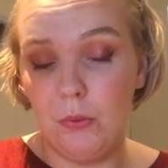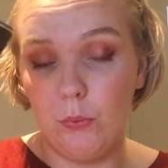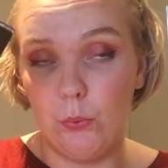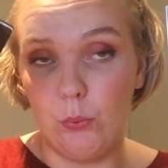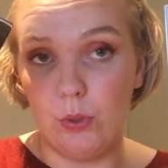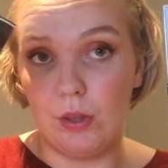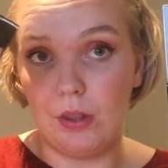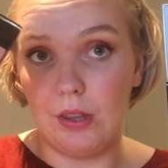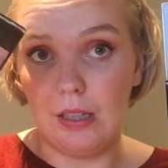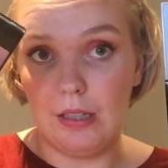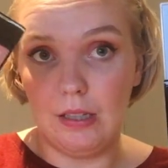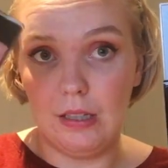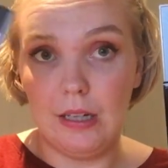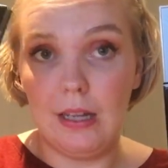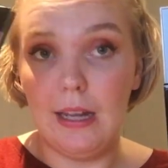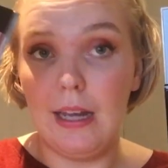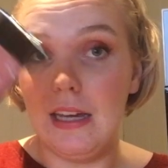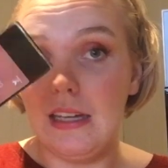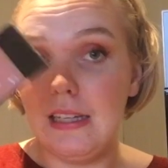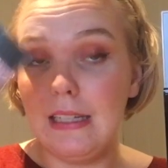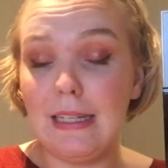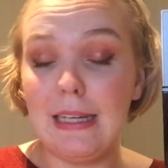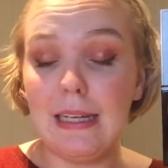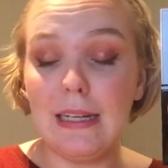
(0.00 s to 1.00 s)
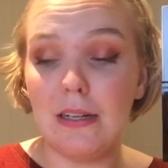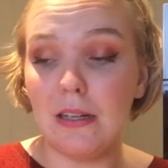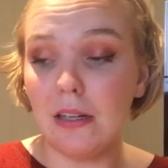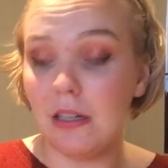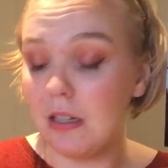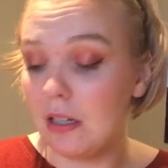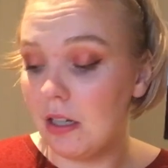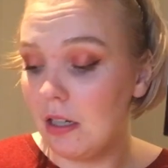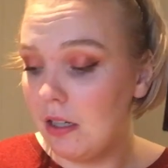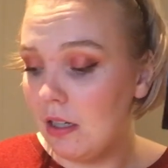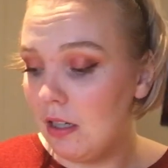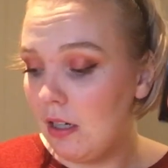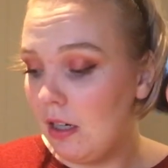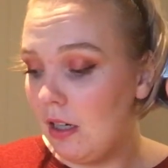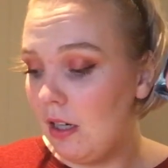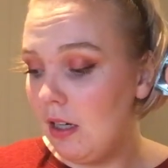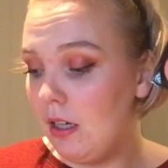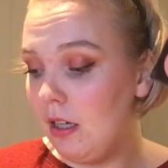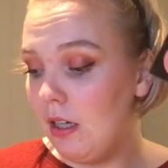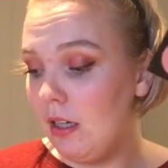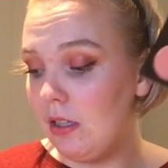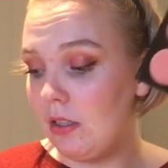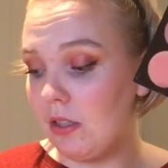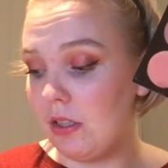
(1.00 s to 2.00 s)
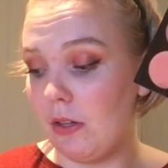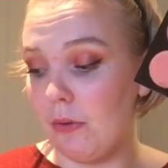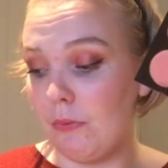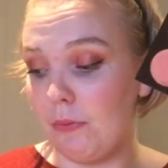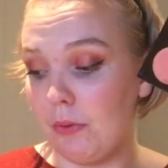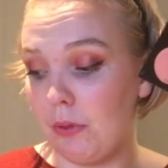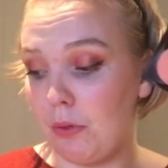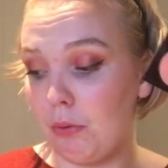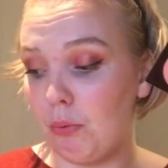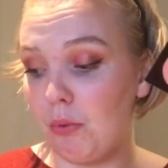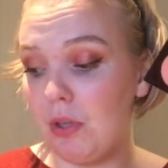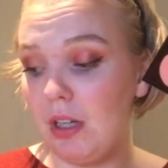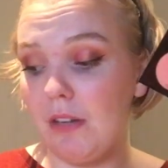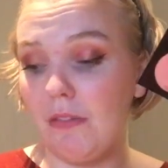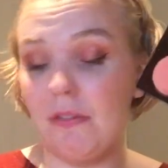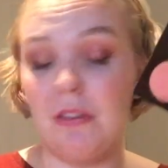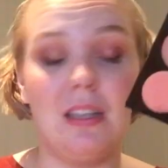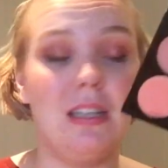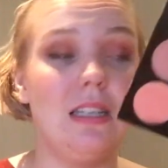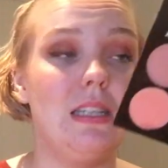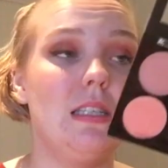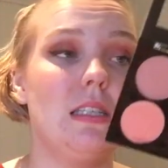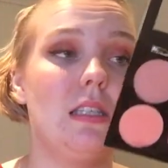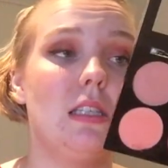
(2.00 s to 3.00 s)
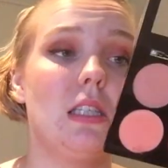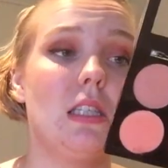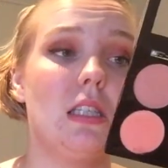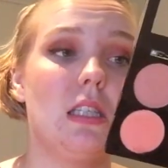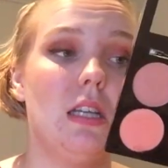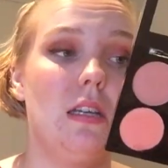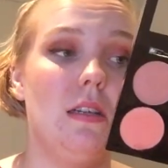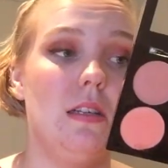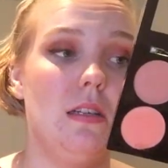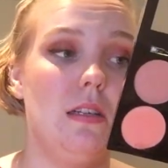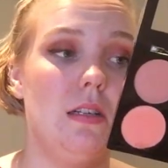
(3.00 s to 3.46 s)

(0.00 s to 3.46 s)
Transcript: within a year, so 3 of these